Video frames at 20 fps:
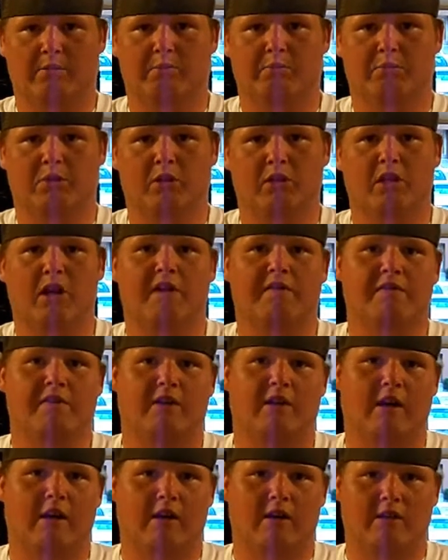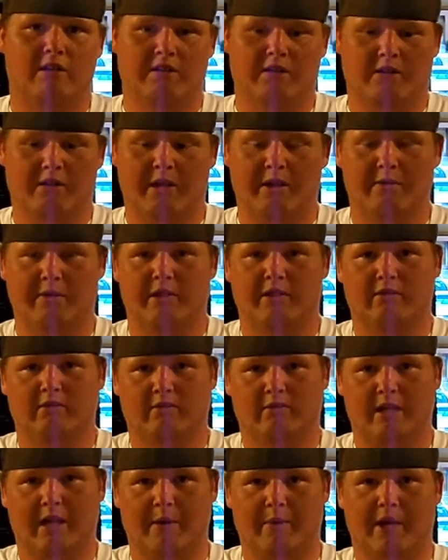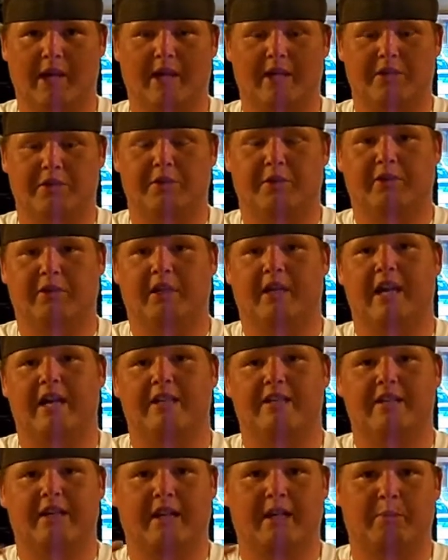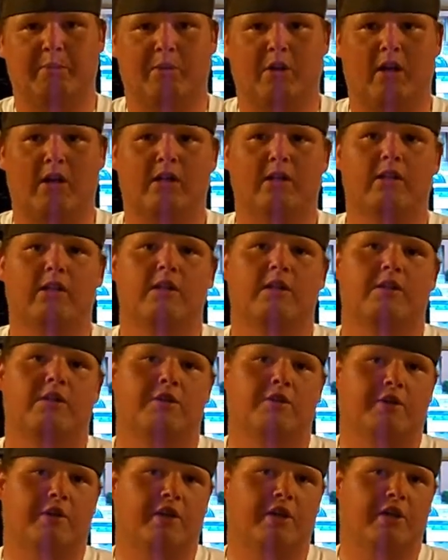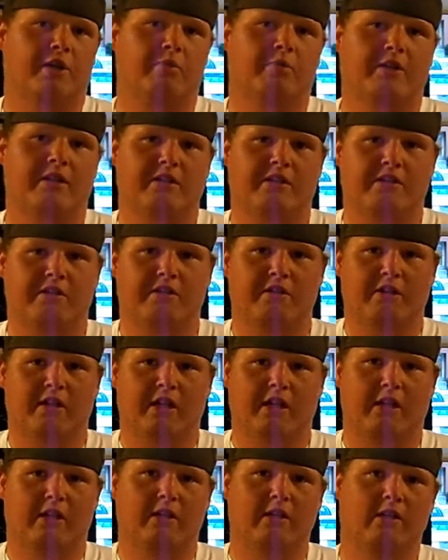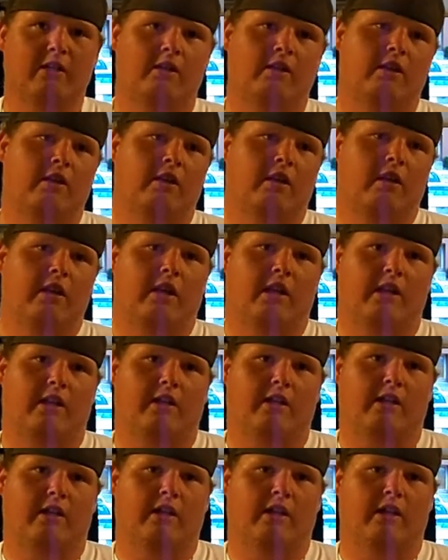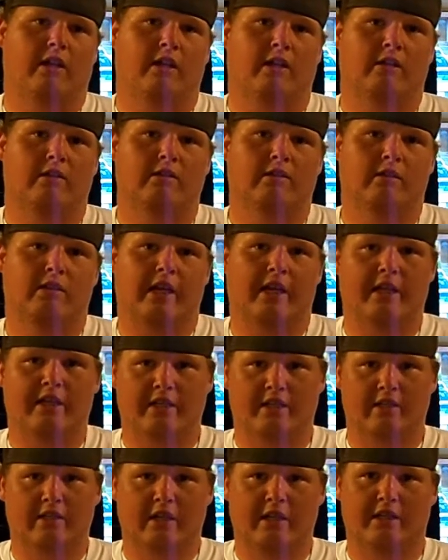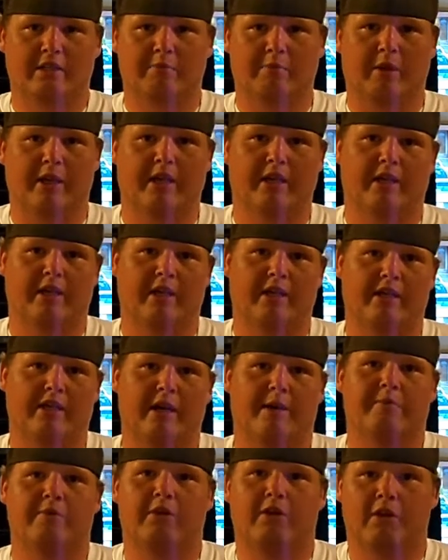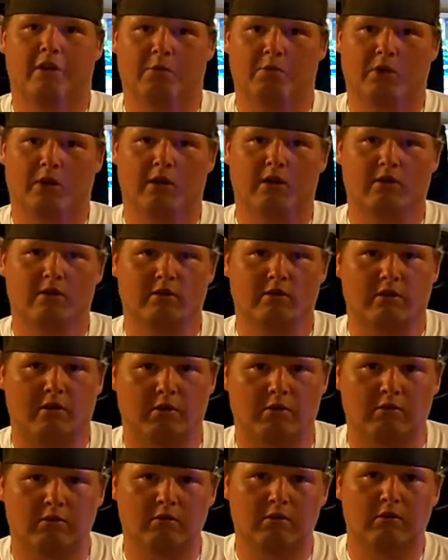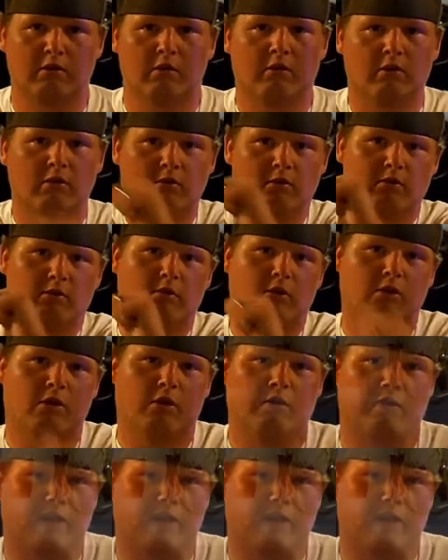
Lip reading: pulled off the car, so that way I can show it to you guys, take it apart, show you all the pieces you need, and then kind of explain it in depth a little more. So we'll go over